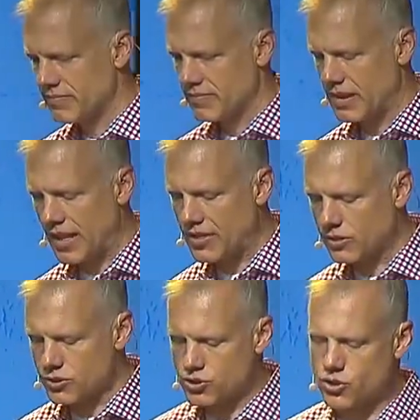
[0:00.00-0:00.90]
And I think
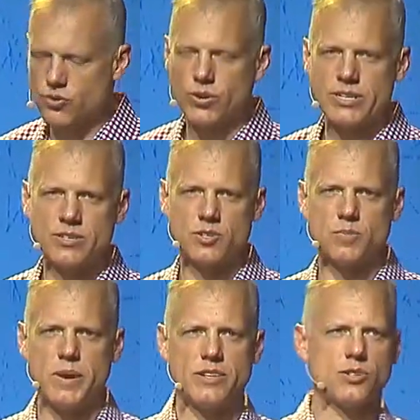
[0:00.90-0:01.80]
there's two reasons
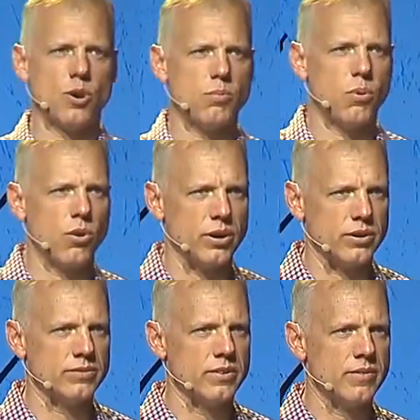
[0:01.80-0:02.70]
speed's so
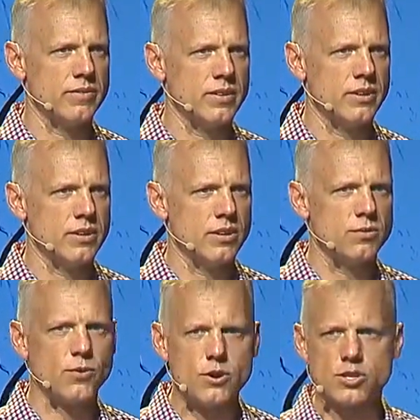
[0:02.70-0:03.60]
important.
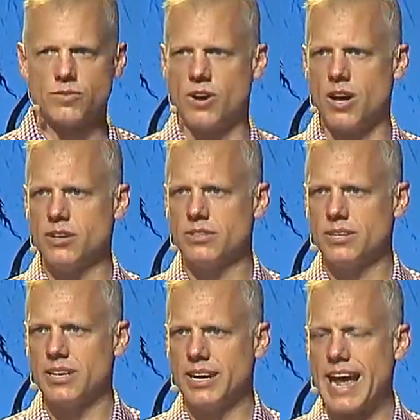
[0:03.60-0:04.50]
First of all,
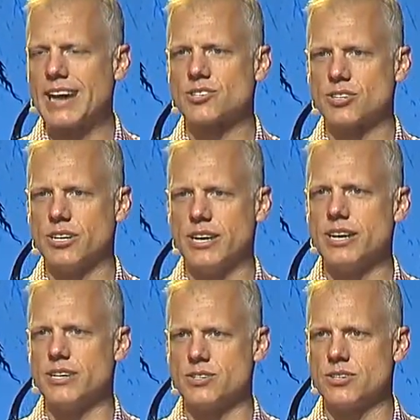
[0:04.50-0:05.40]
it actually
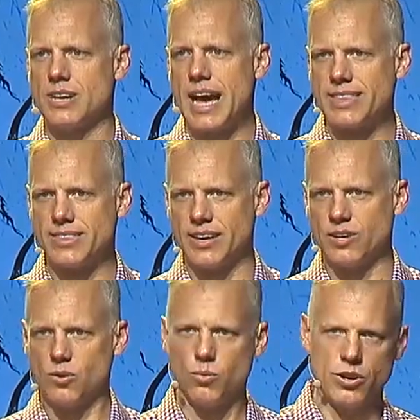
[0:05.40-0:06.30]
is, I think,
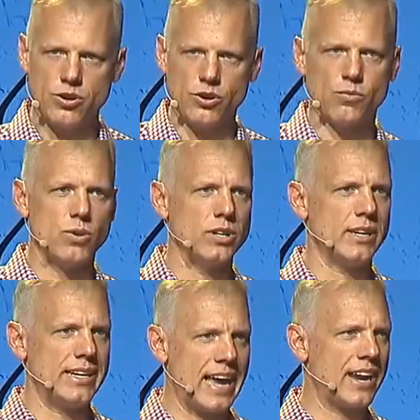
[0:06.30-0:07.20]
what you're
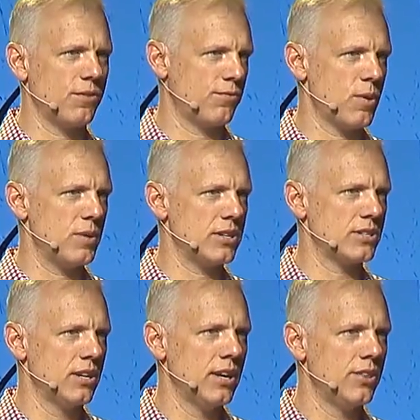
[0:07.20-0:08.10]
really getting from
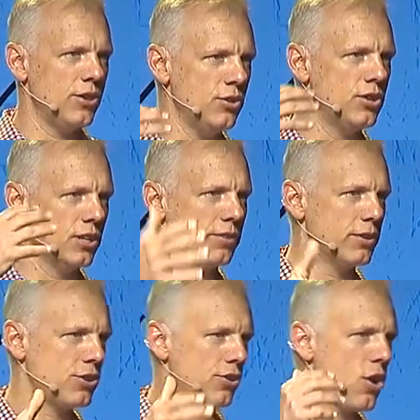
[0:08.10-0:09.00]
us that you
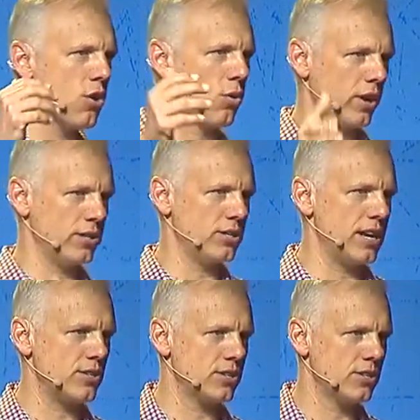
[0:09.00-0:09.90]
deliver to your own
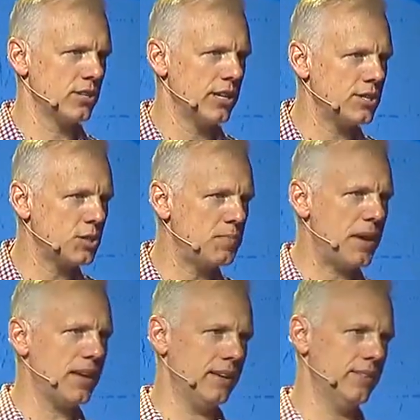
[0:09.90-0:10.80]
organizations. It's
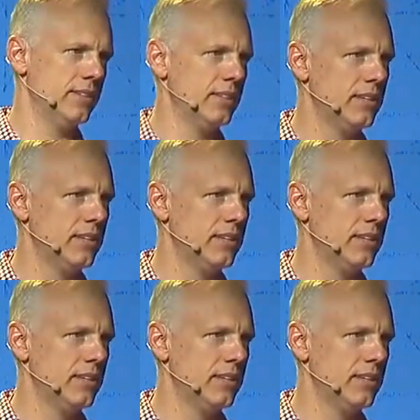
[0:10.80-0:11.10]
speed.